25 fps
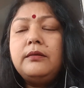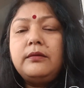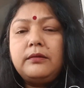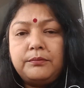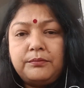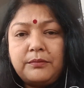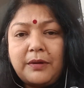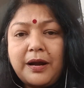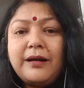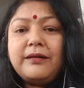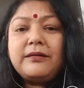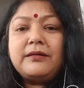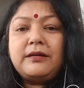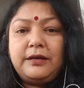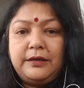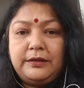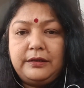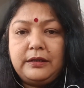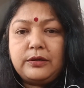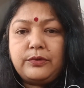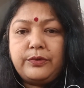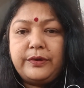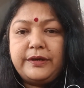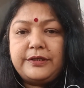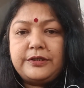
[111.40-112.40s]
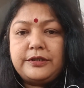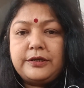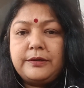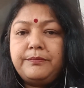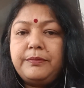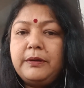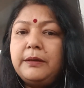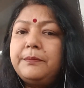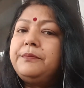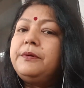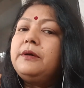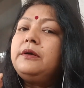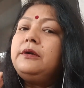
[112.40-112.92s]
mark in the question
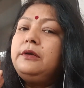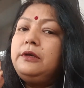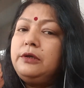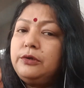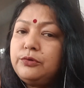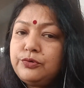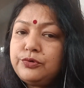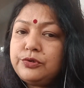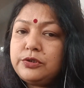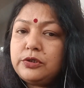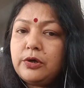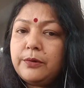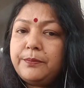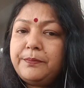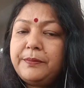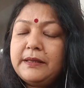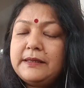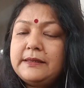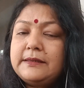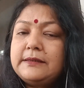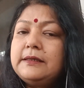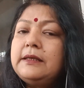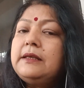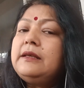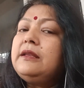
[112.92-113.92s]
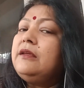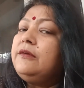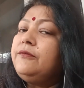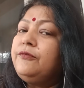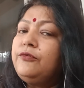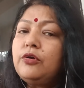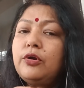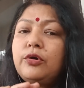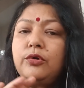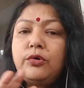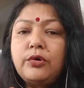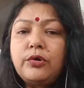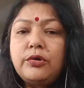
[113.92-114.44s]
paper, use your pencil. If
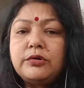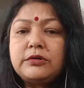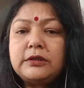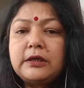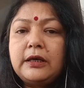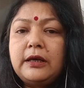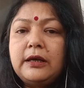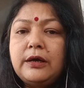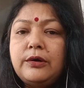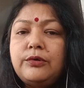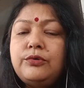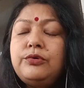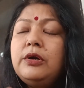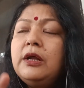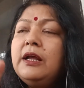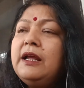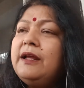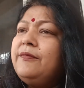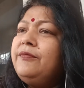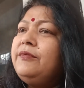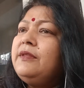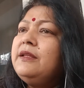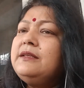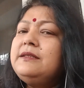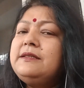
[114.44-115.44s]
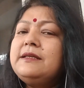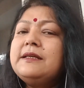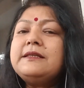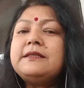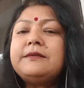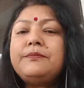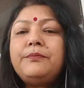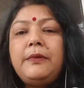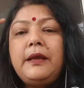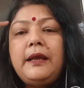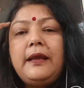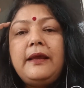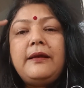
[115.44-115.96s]
you're not allowed, then
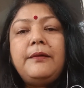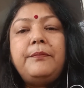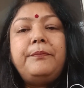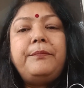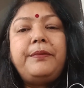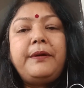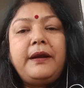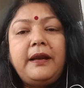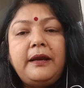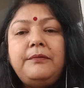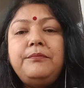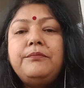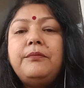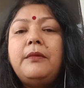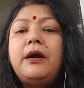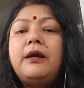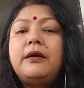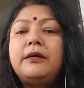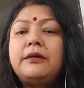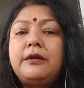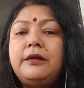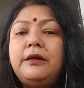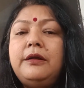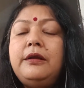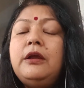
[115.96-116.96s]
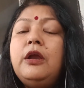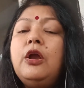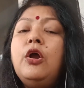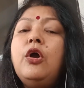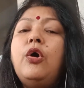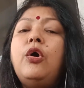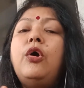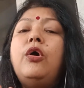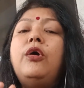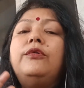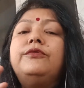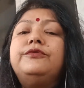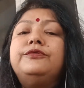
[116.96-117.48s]
just make a brain marking
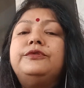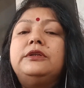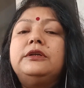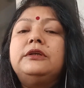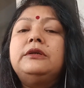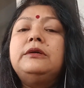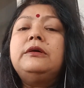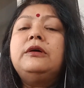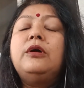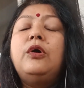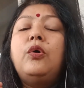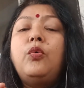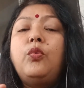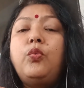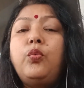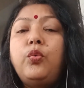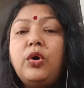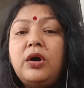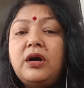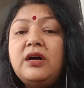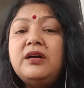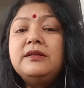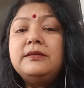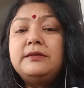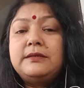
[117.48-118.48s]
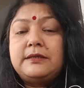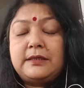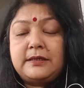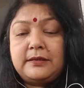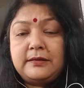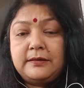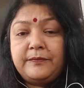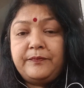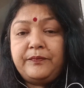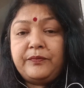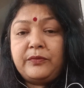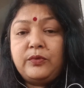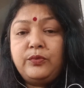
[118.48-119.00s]
of the words
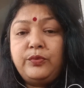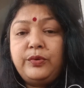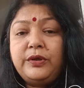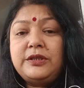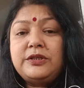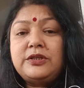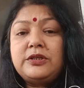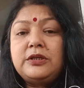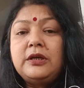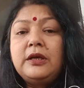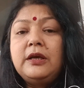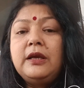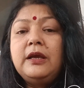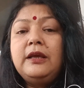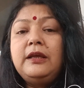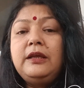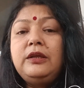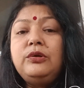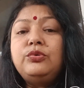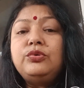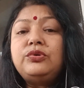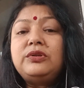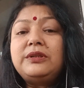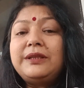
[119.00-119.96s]
which you